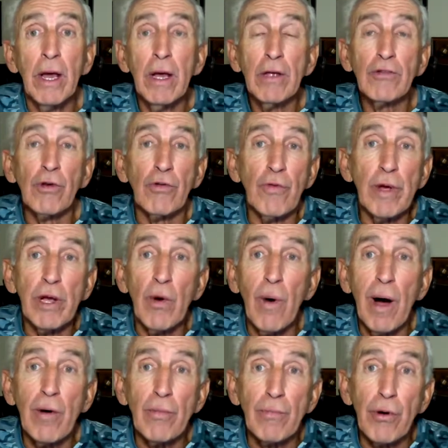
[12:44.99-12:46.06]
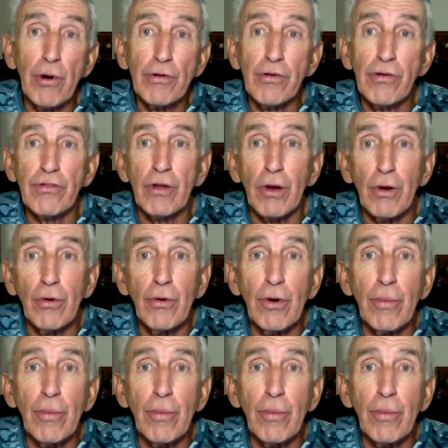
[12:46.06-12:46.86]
So if we go out and purchase a lure